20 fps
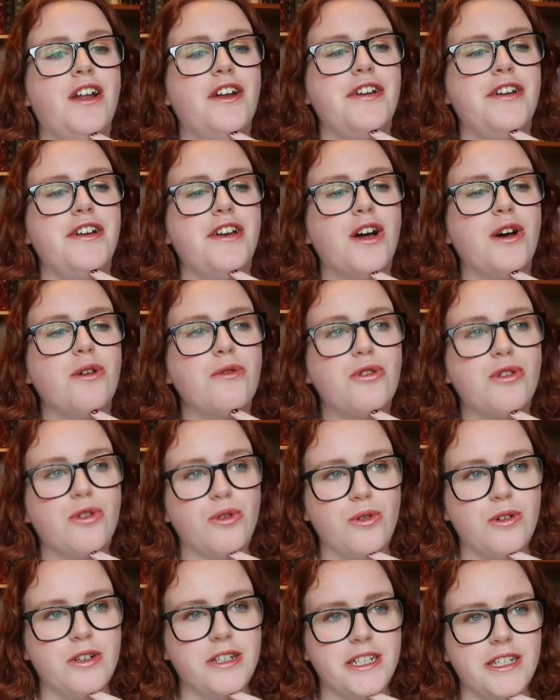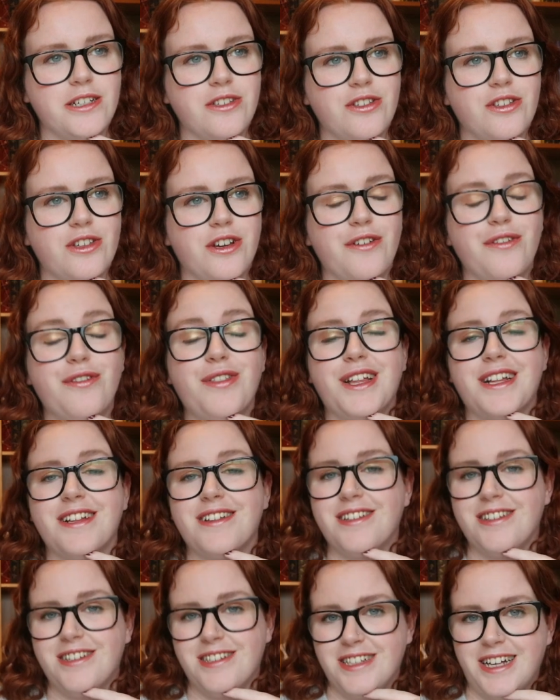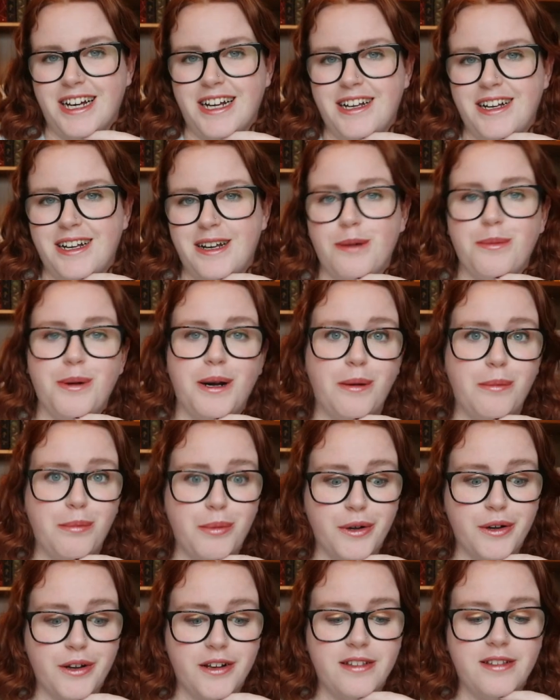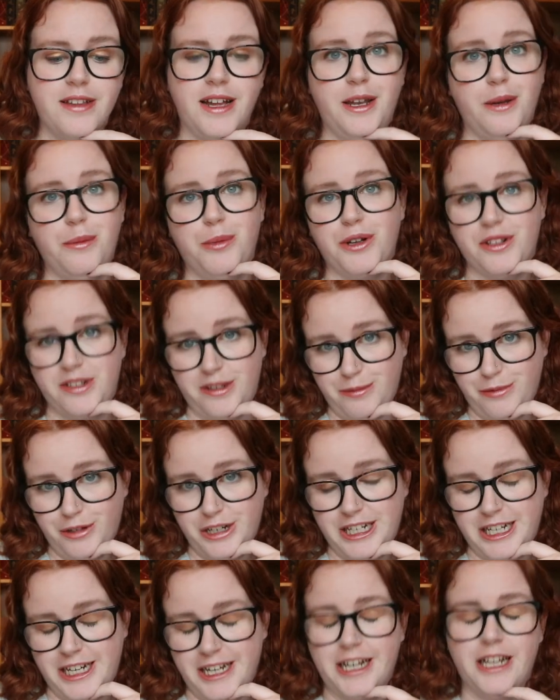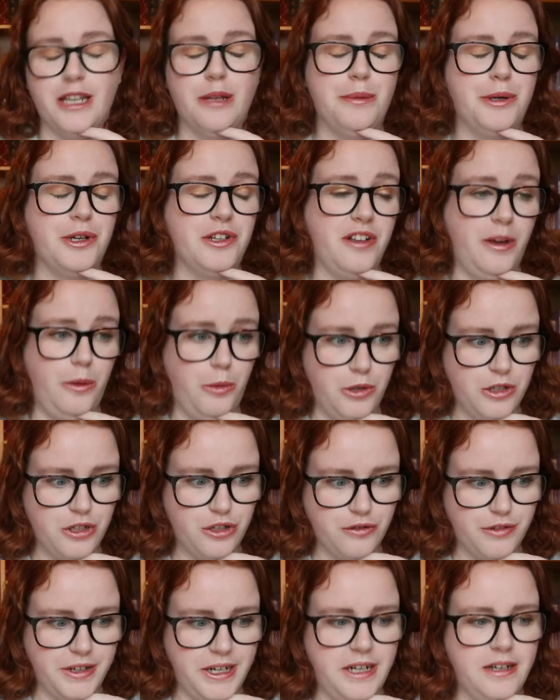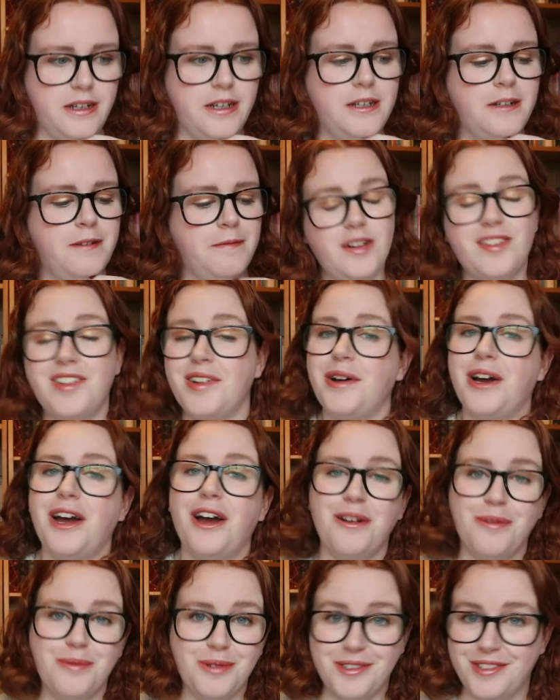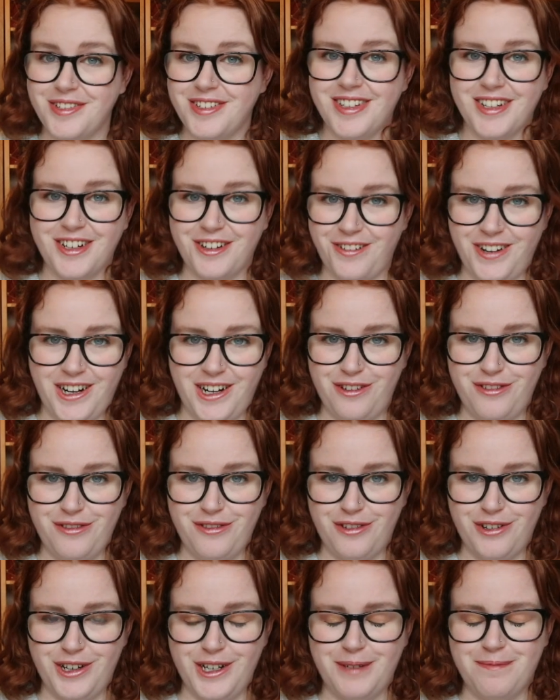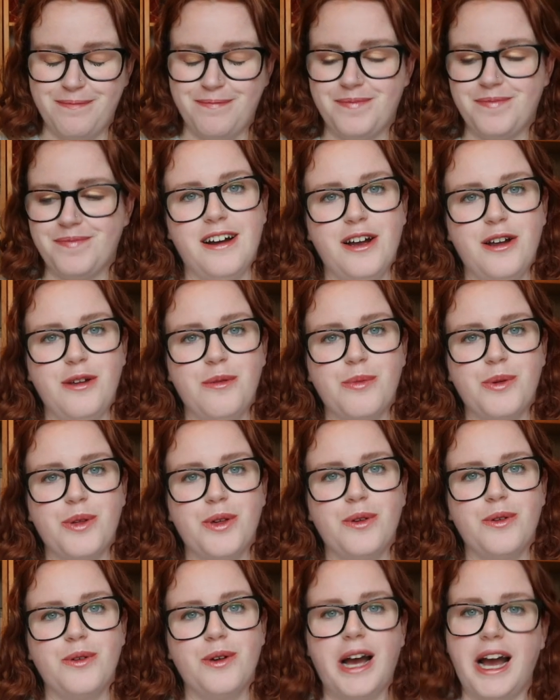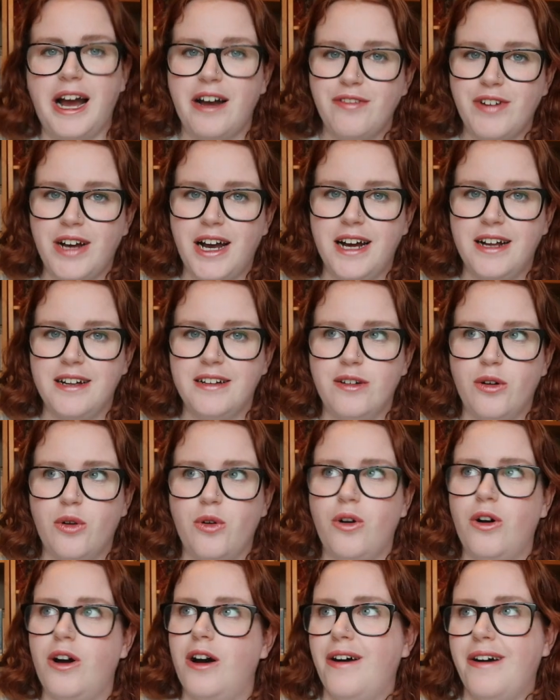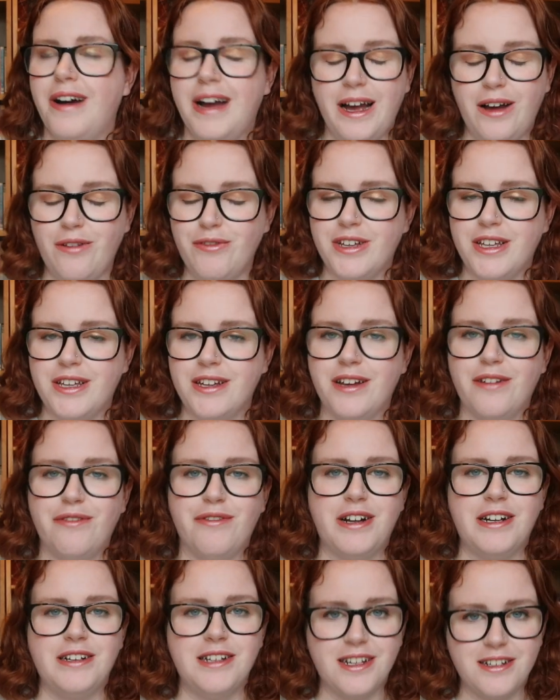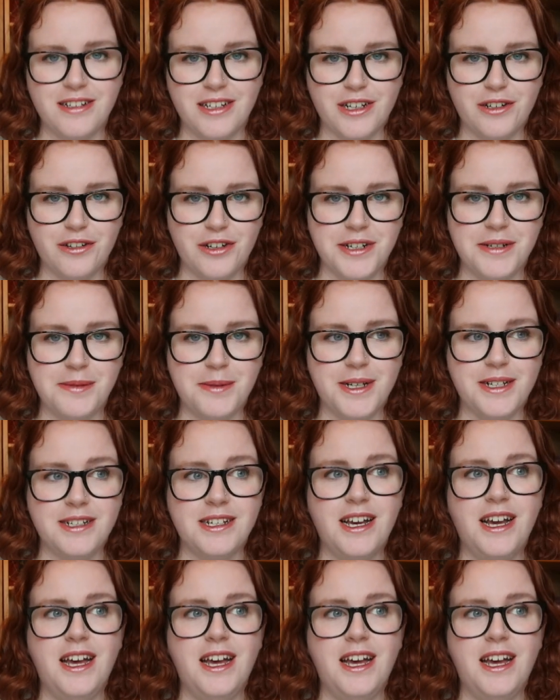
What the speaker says: no shortage of things to say about books and the books I'm reading and the books I want to read. So I hope you'll stick around for it. I hope you have had or are having a fantastic Christmas,